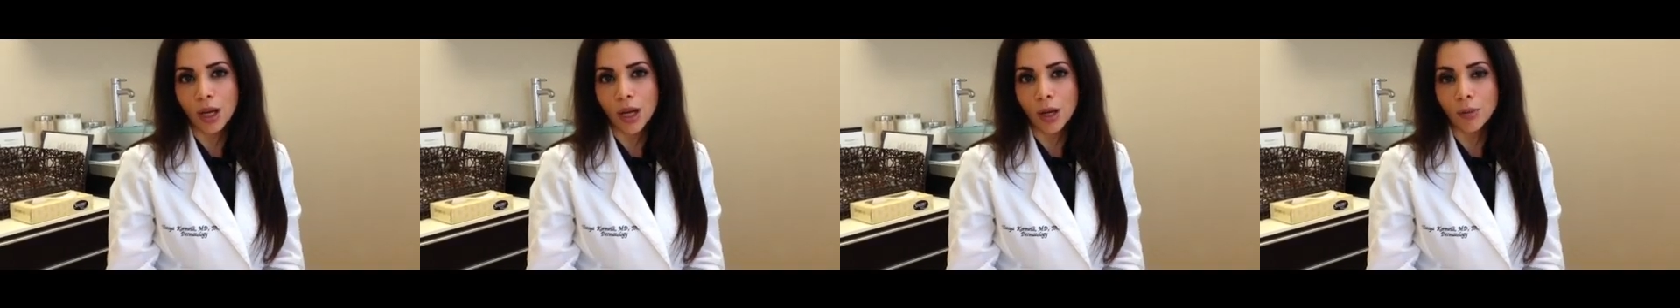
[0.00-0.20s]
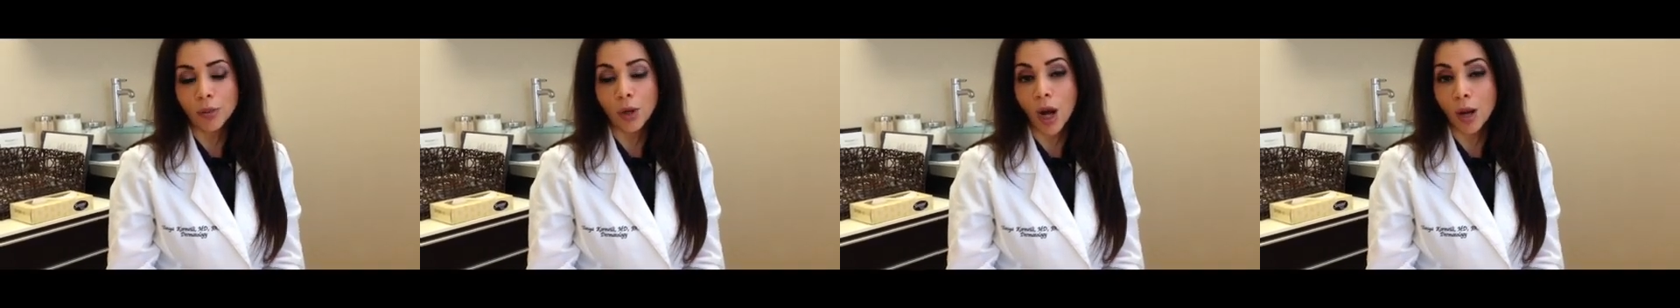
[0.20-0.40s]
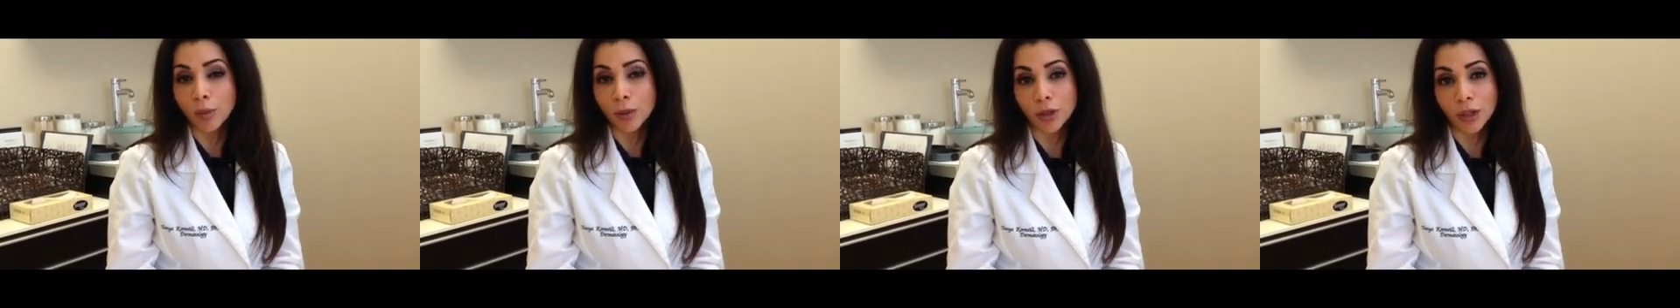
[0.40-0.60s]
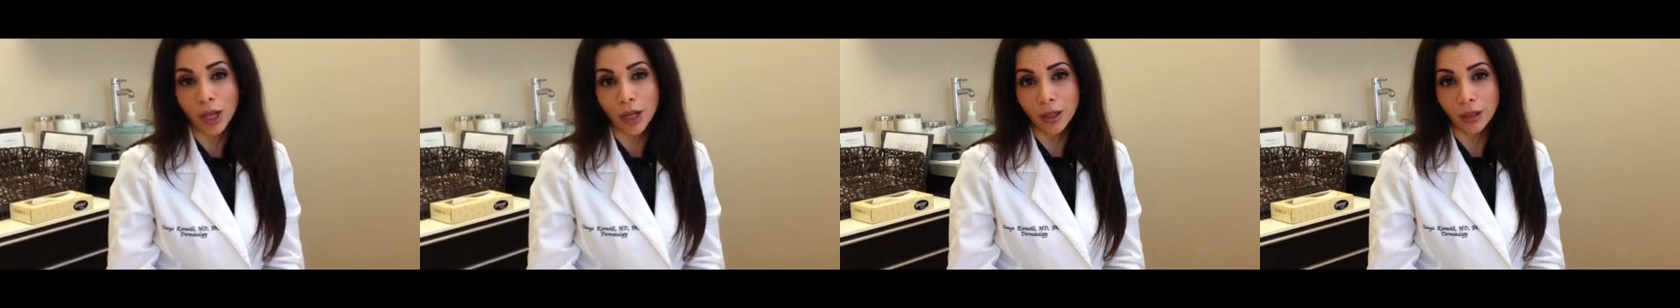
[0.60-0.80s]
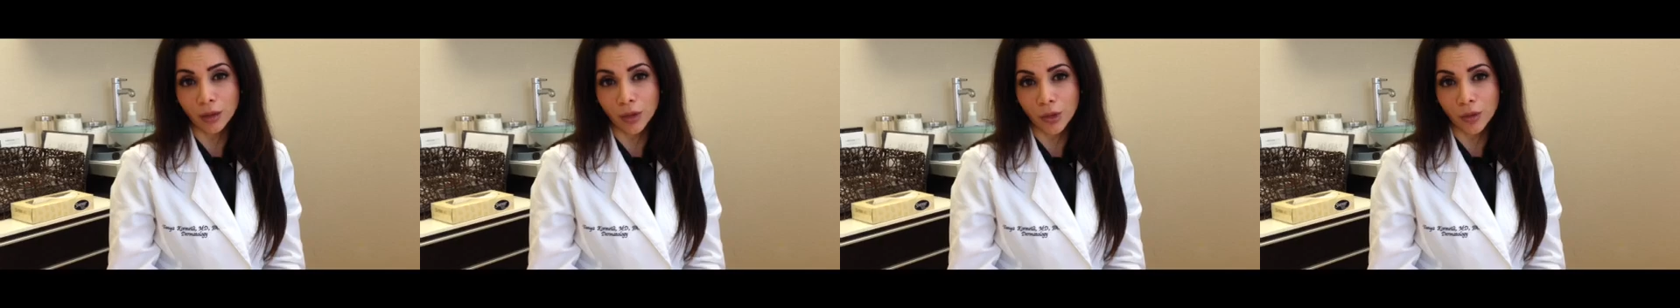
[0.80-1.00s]
a proper
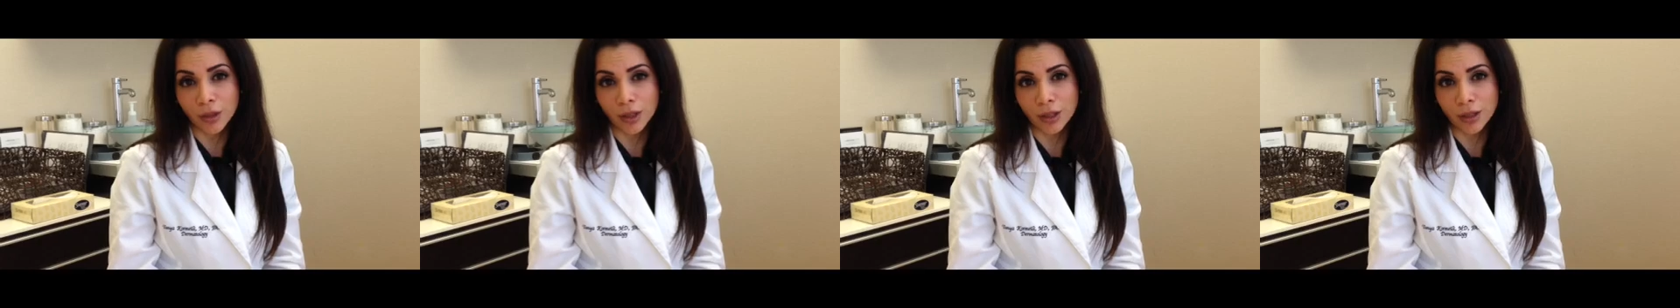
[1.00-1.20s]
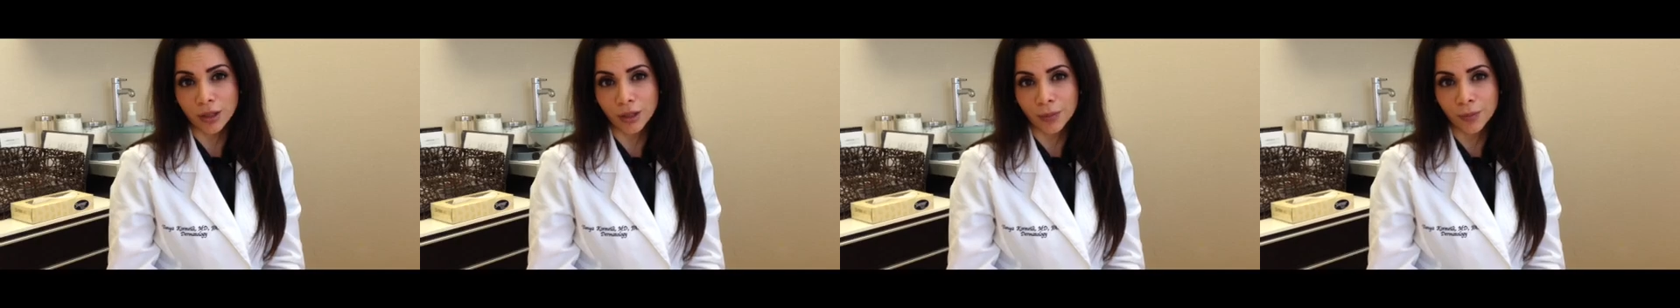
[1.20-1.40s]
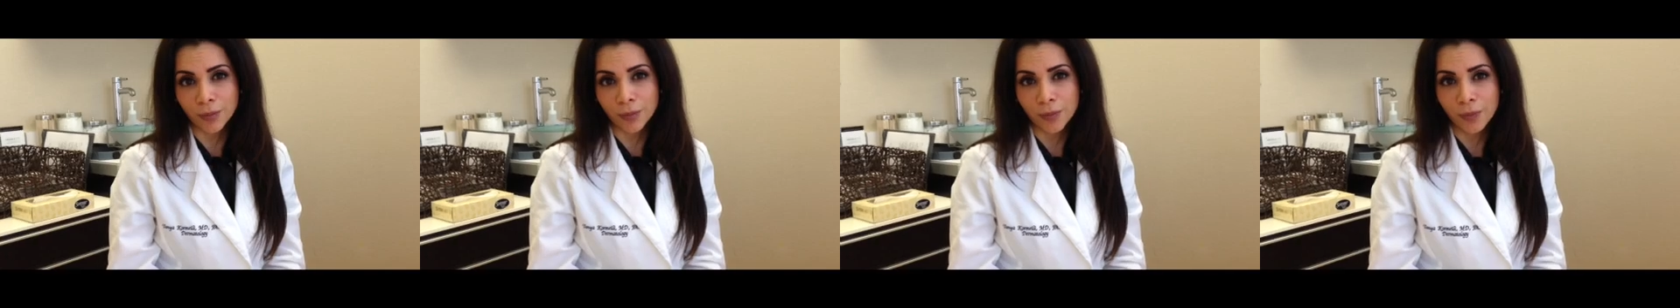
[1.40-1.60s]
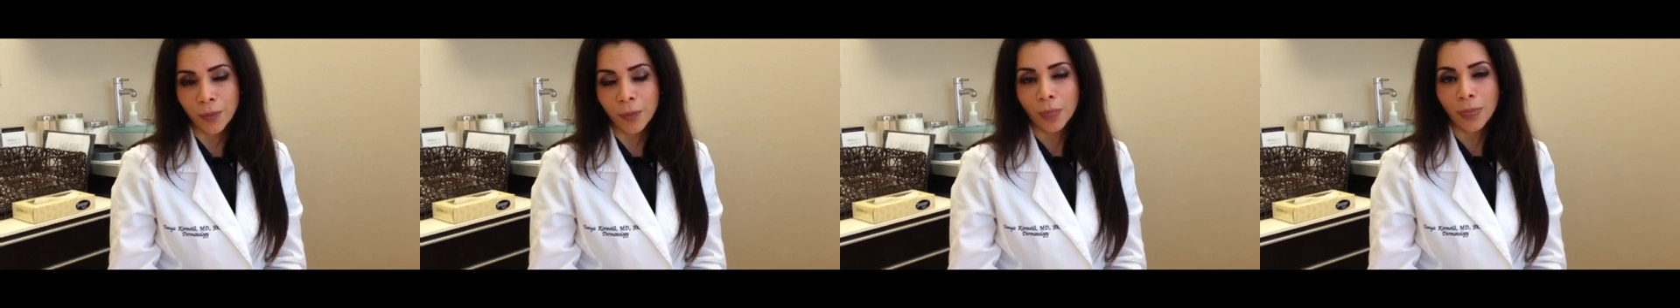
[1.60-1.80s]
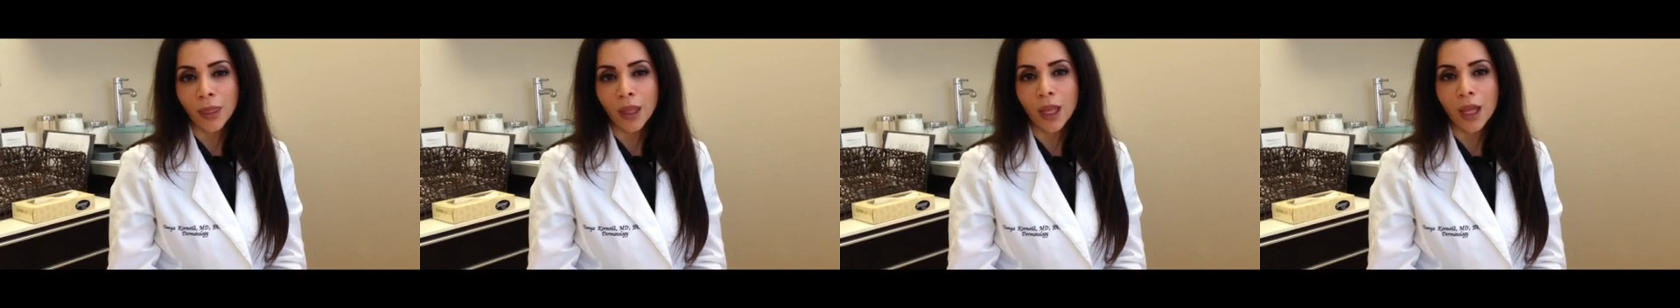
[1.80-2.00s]
diagnosis.
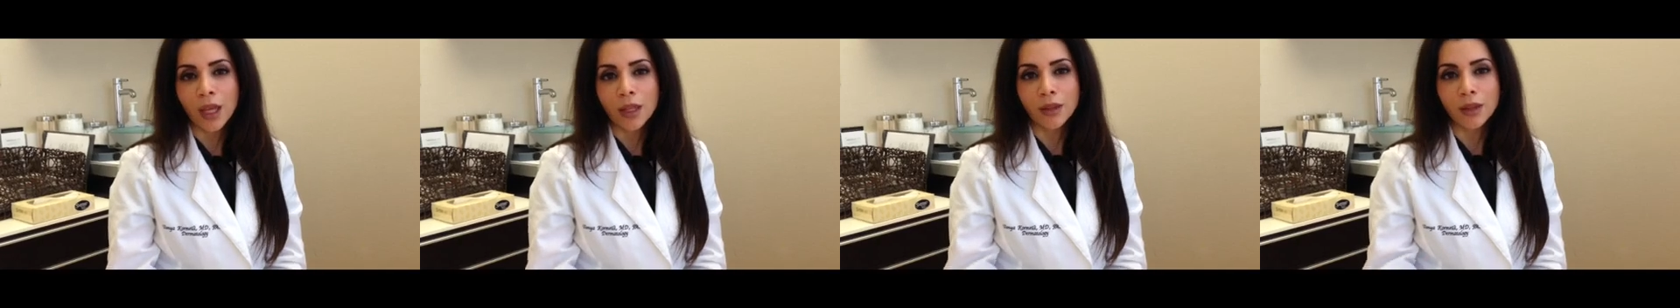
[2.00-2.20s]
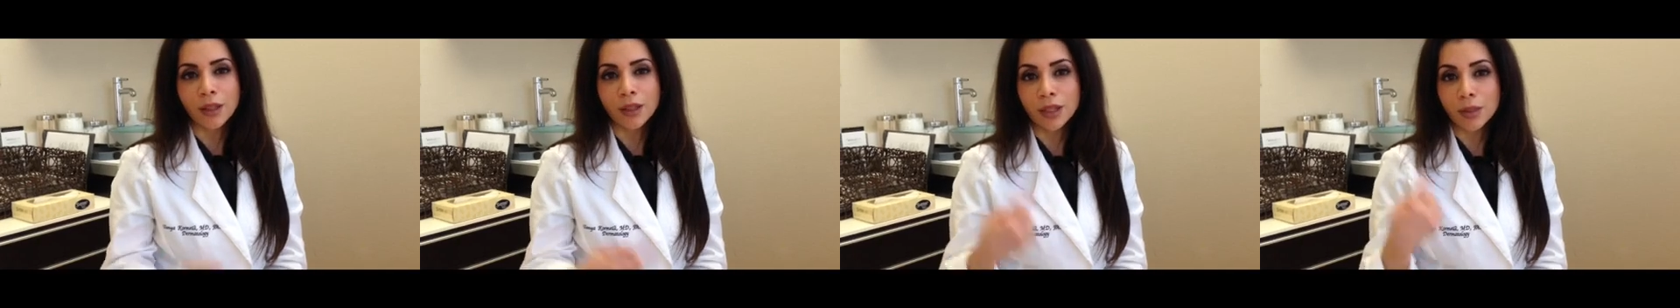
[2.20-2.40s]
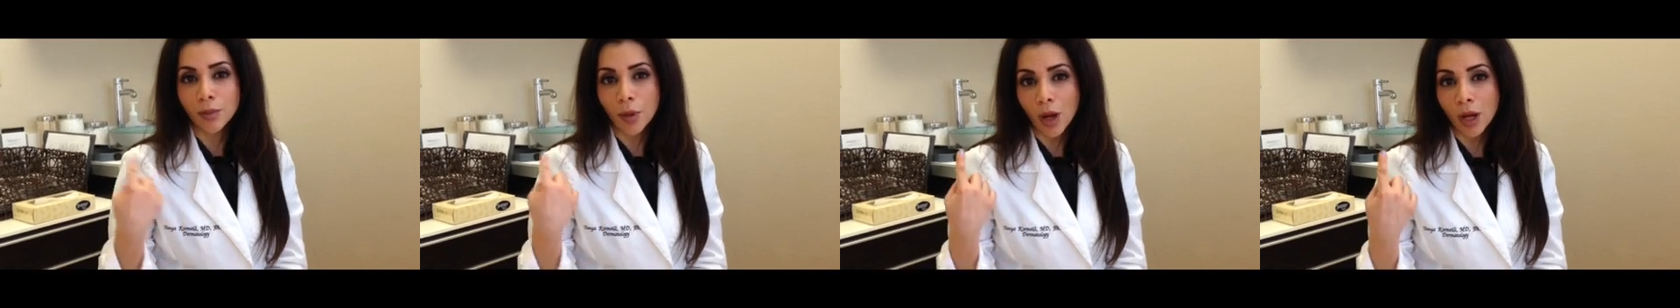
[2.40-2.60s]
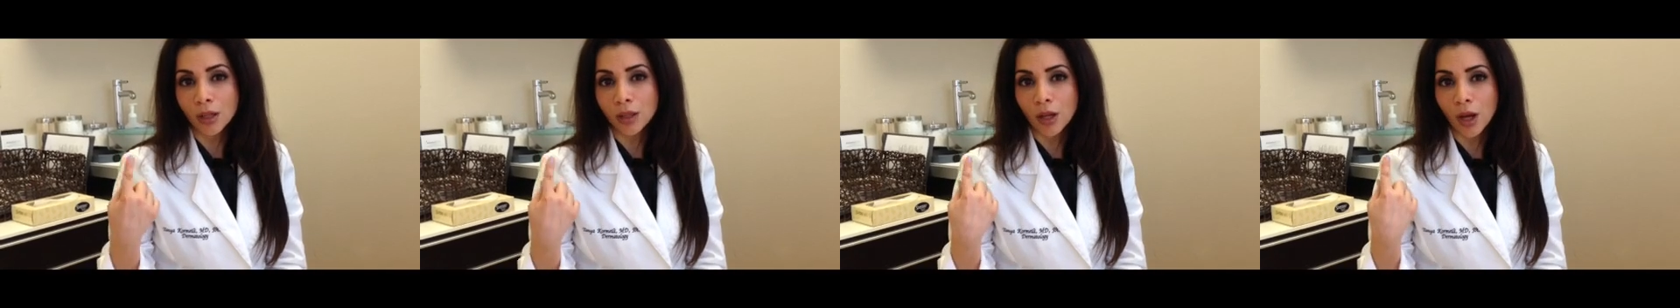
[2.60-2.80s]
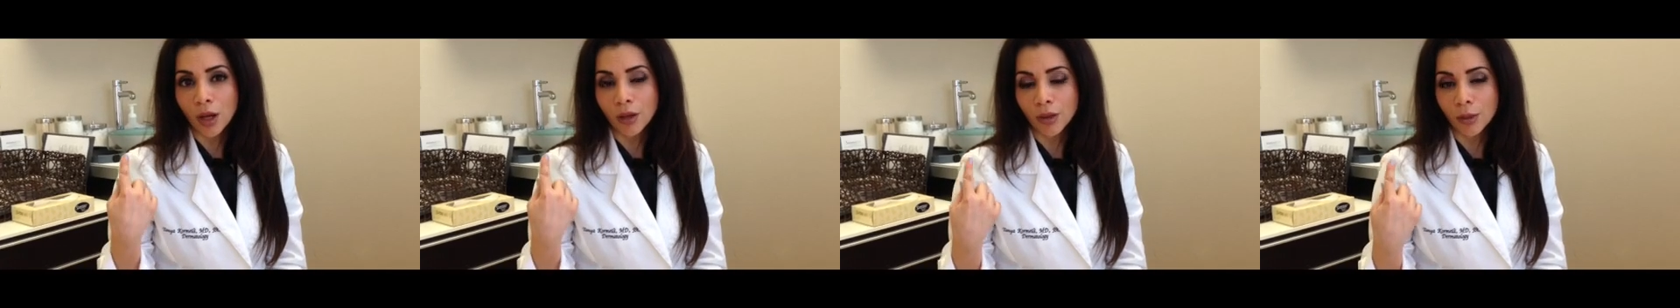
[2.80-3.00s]
The spot
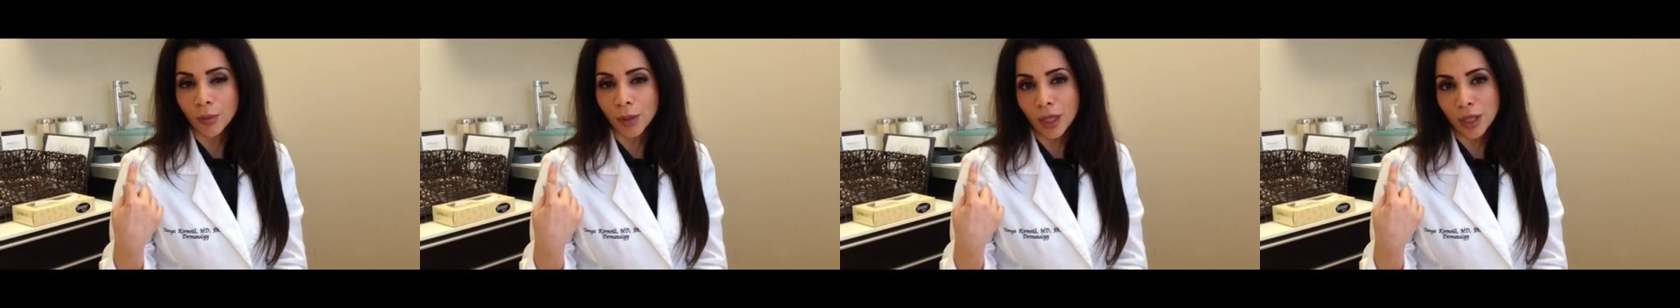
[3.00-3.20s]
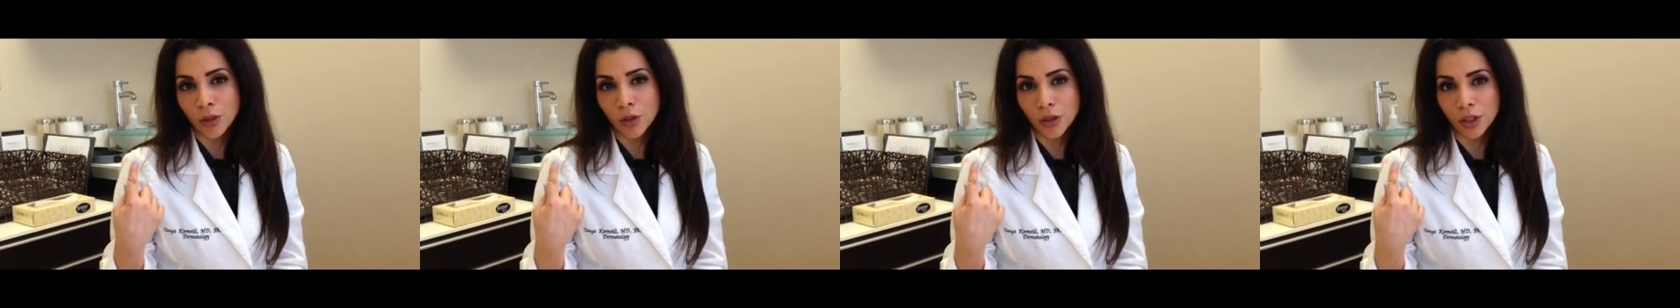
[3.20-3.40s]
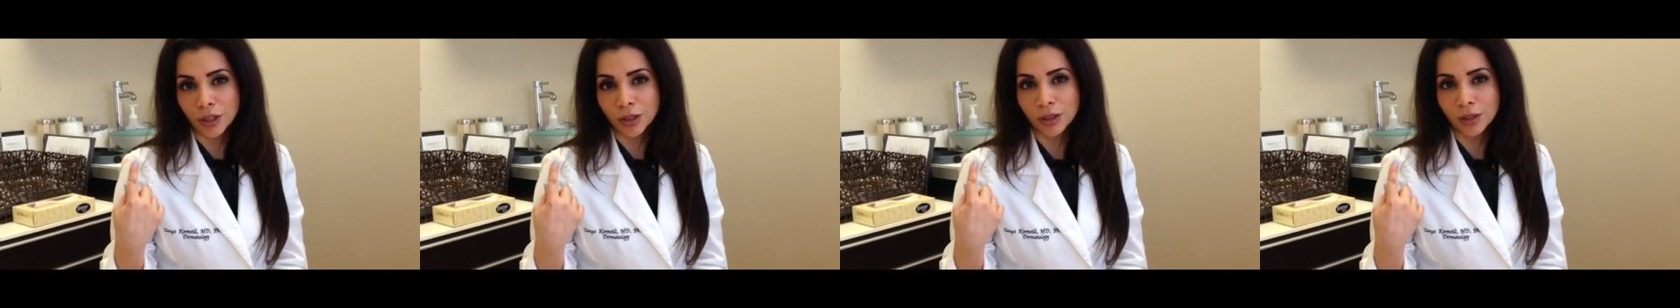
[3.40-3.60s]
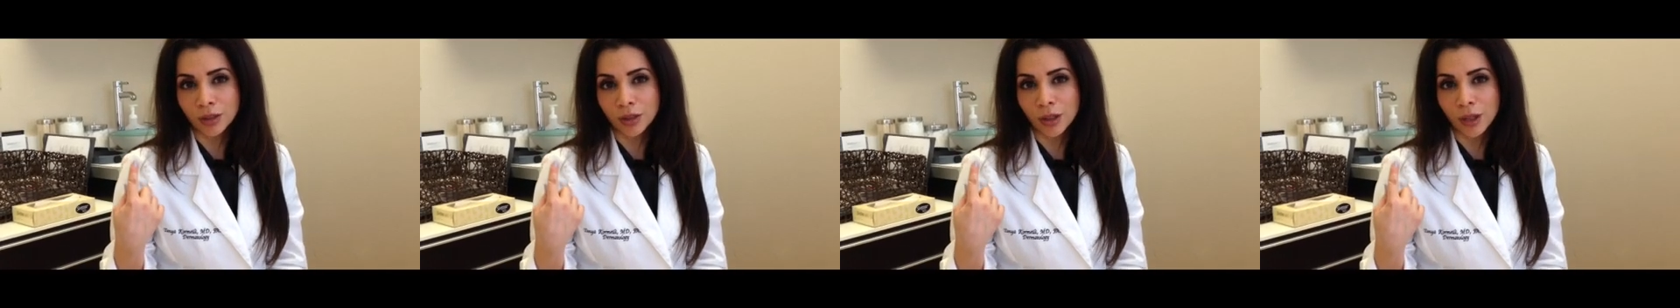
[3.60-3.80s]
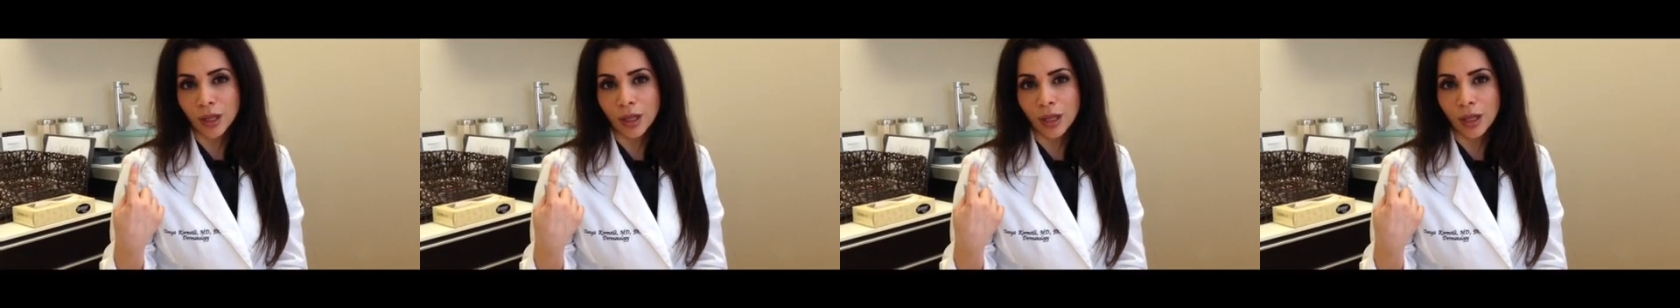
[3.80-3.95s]
on the patient